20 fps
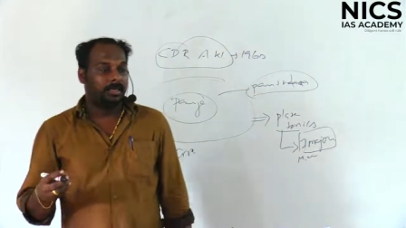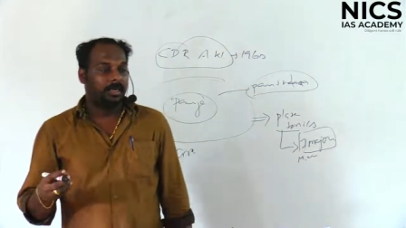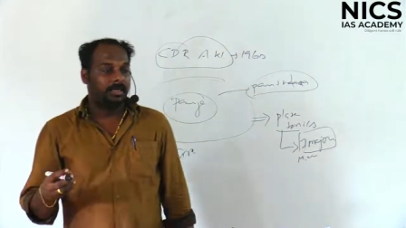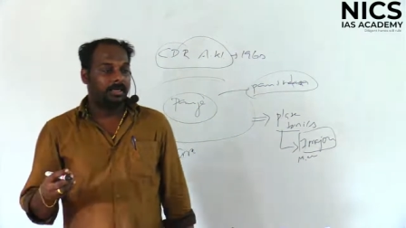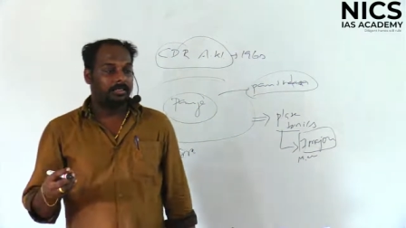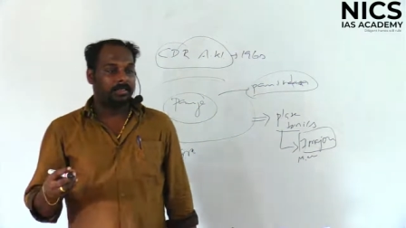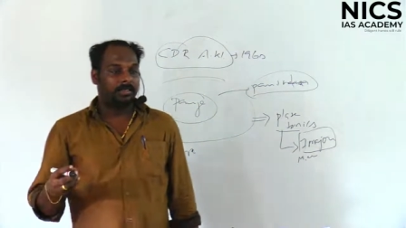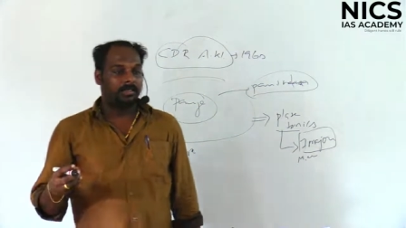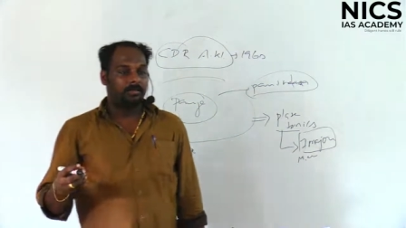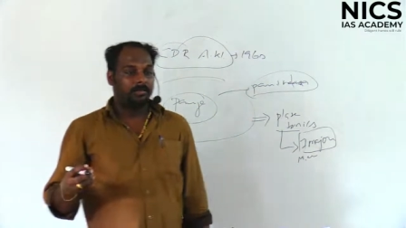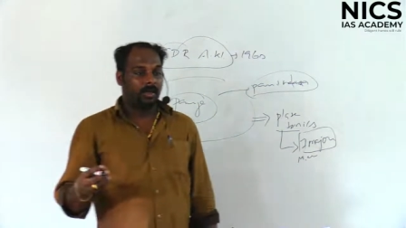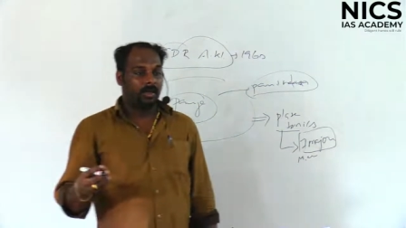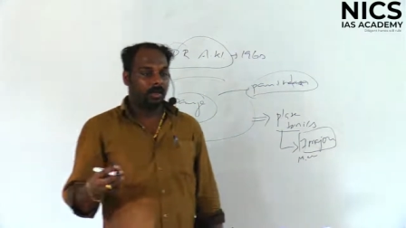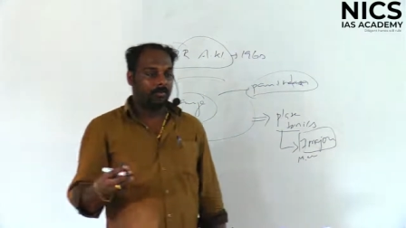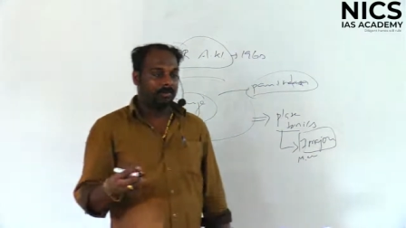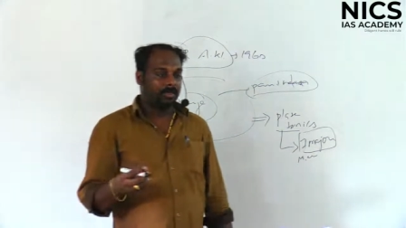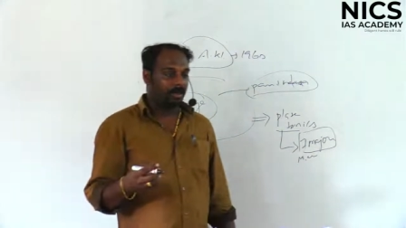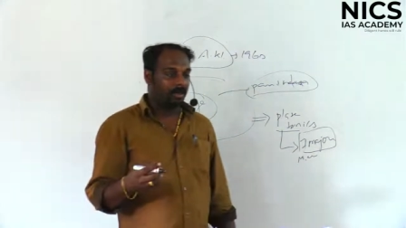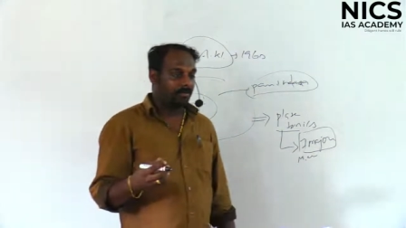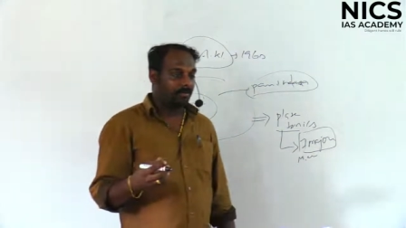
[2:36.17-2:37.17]
and then you
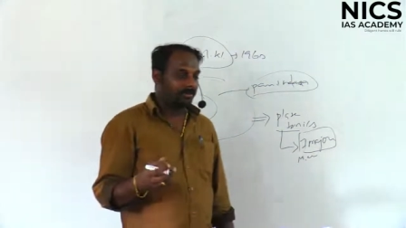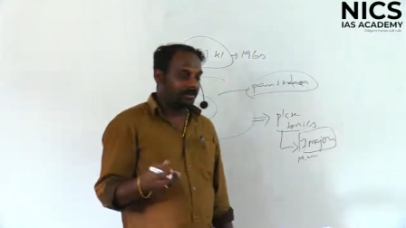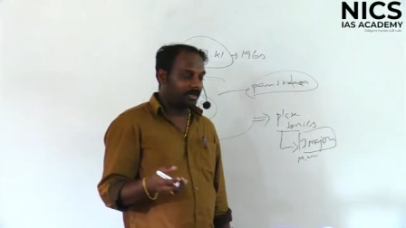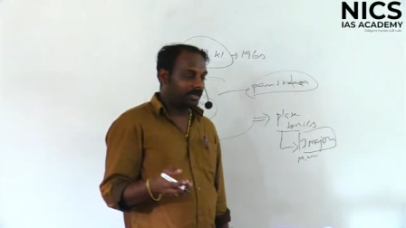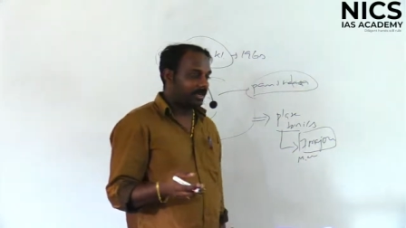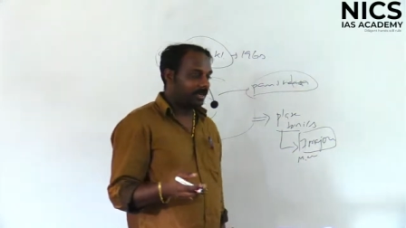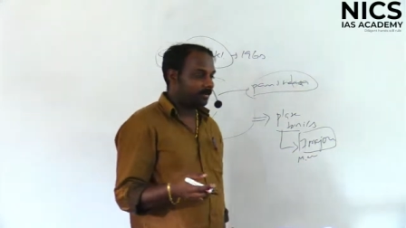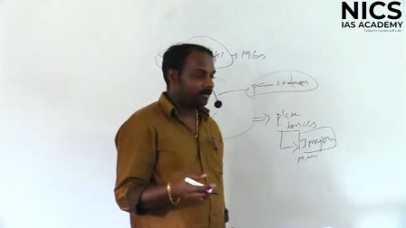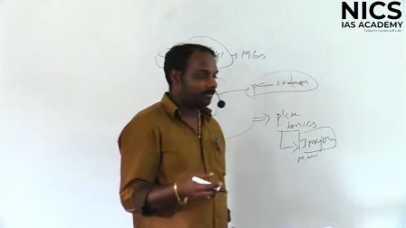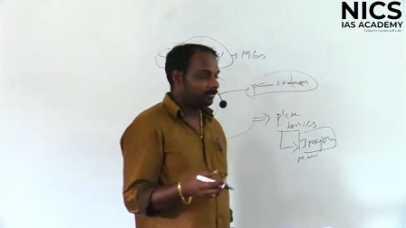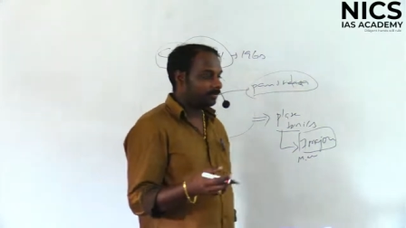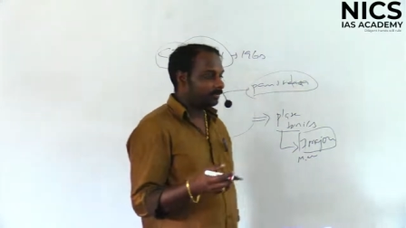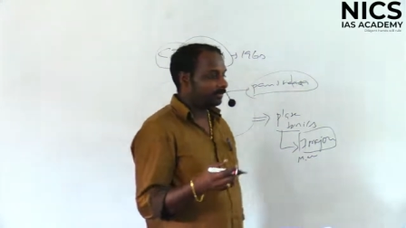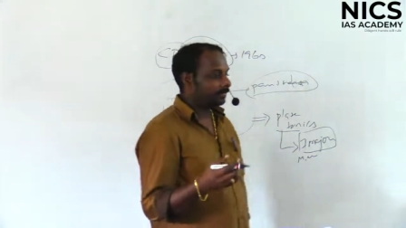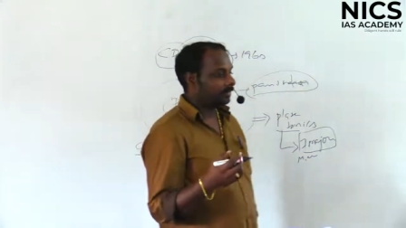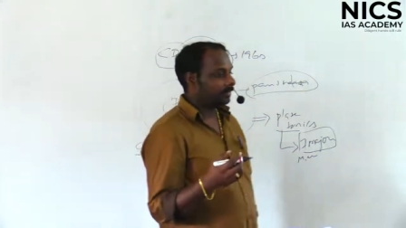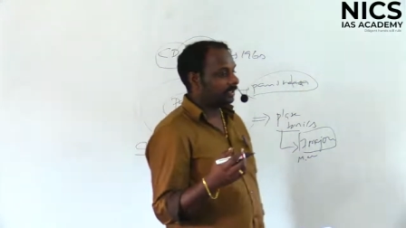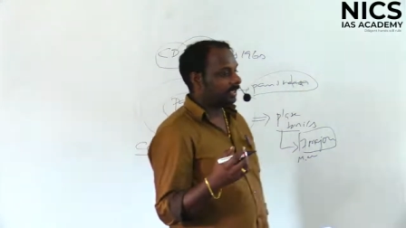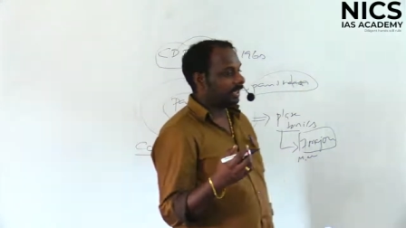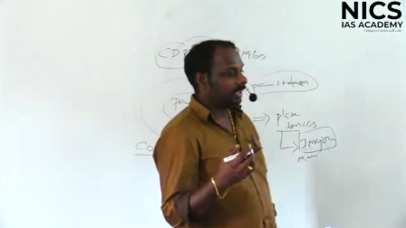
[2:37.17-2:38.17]
having Africa,
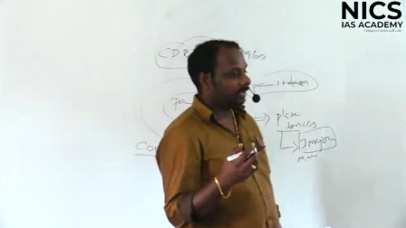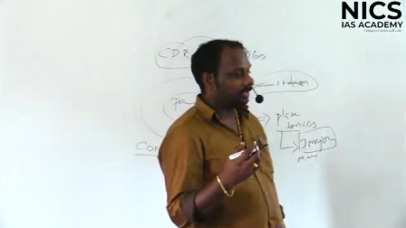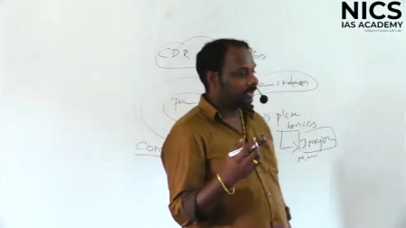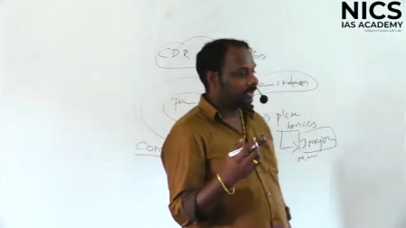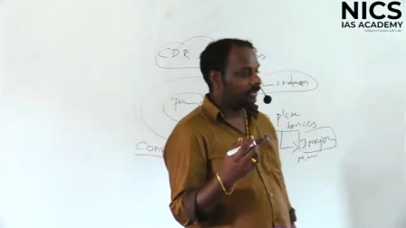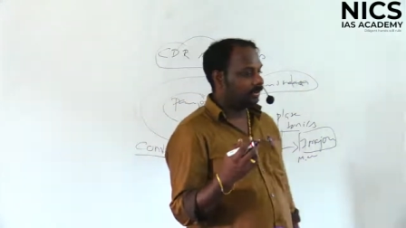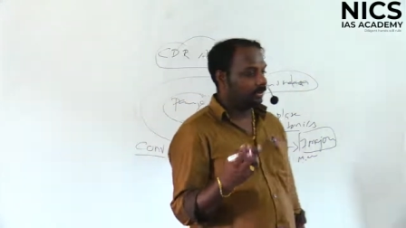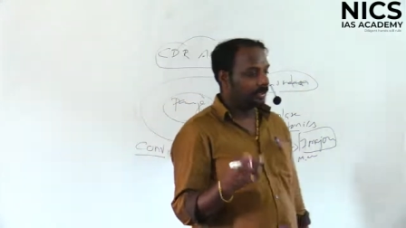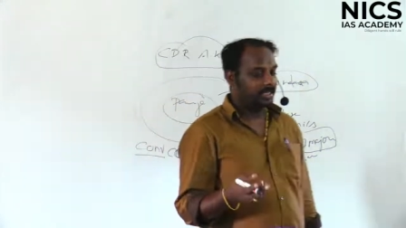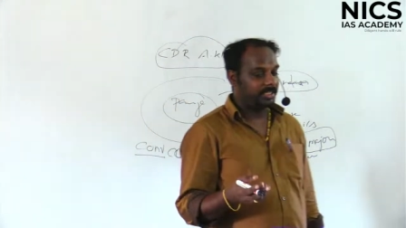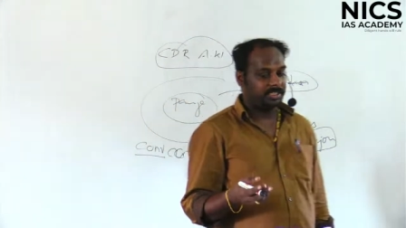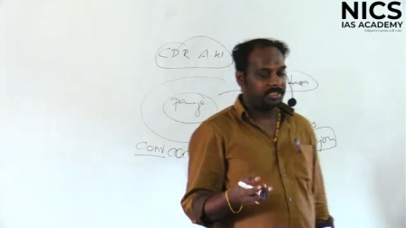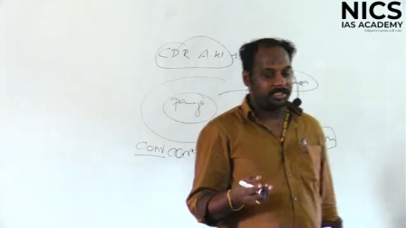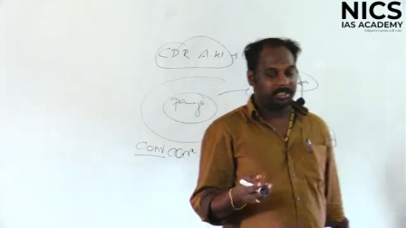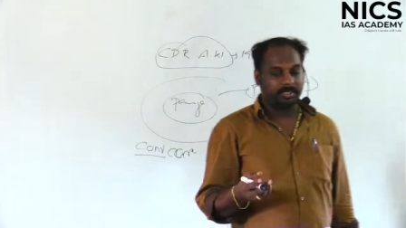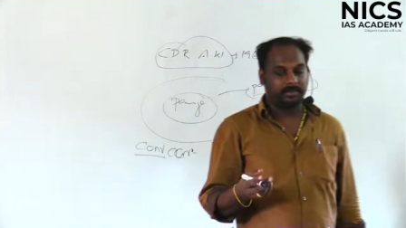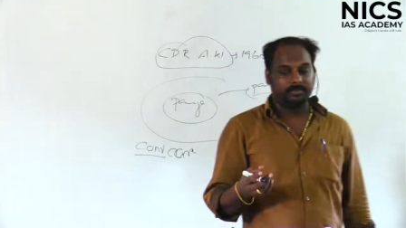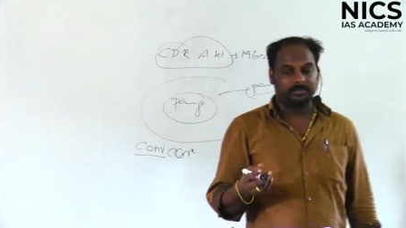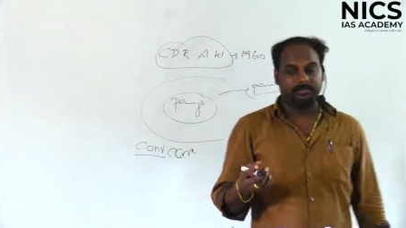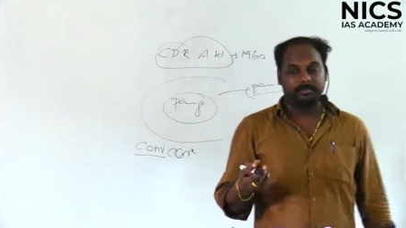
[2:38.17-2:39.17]
and then
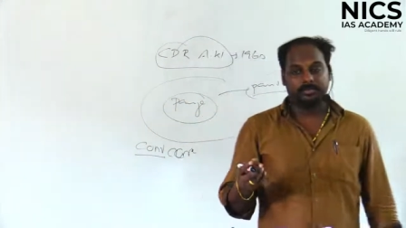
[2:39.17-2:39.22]
Eurasian,